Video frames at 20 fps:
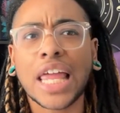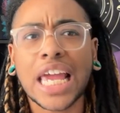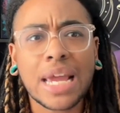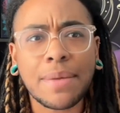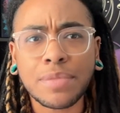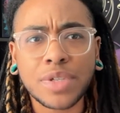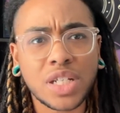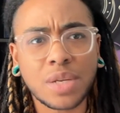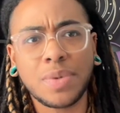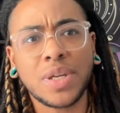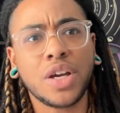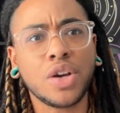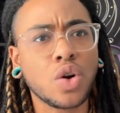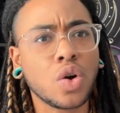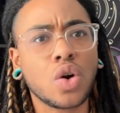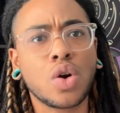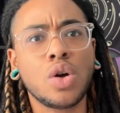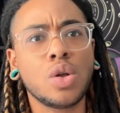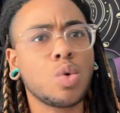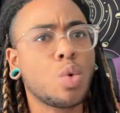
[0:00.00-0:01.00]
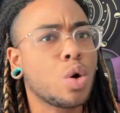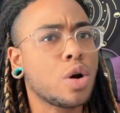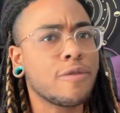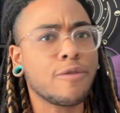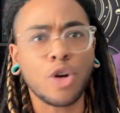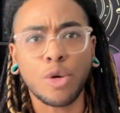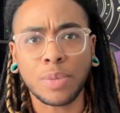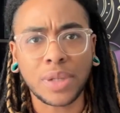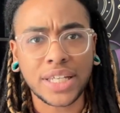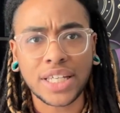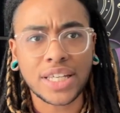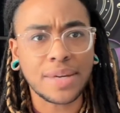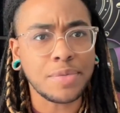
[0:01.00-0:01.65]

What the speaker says: claimed to be a girl or verbally